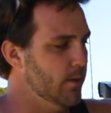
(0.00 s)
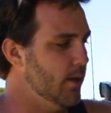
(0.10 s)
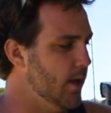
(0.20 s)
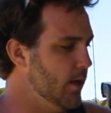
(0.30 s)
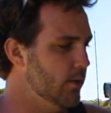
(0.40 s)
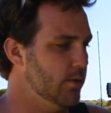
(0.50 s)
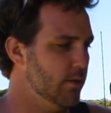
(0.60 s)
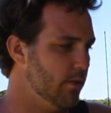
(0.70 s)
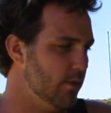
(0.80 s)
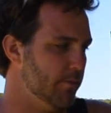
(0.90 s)
Now,
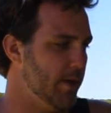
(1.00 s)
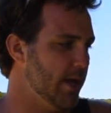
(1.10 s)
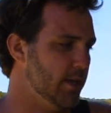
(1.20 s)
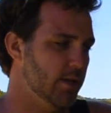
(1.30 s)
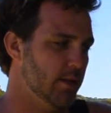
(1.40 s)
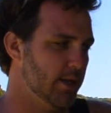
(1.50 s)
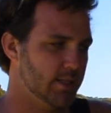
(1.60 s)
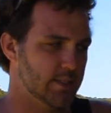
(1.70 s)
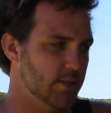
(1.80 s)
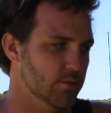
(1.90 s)
this is a bag here, like
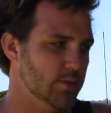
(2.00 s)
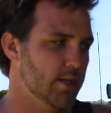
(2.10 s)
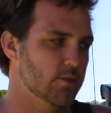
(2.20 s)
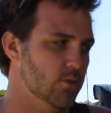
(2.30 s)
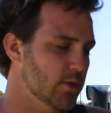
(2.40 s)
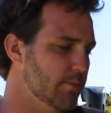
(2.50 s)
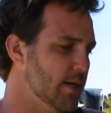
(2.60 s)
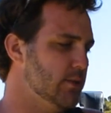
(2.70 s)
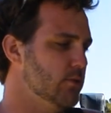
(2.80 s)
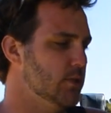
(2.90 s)
I said, it was like 200
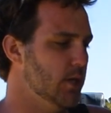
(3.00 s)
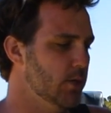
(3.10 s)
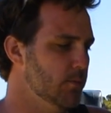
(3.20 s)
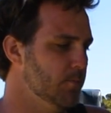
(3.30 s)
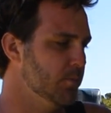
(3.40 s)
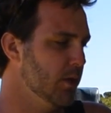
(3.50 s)
bucks or so.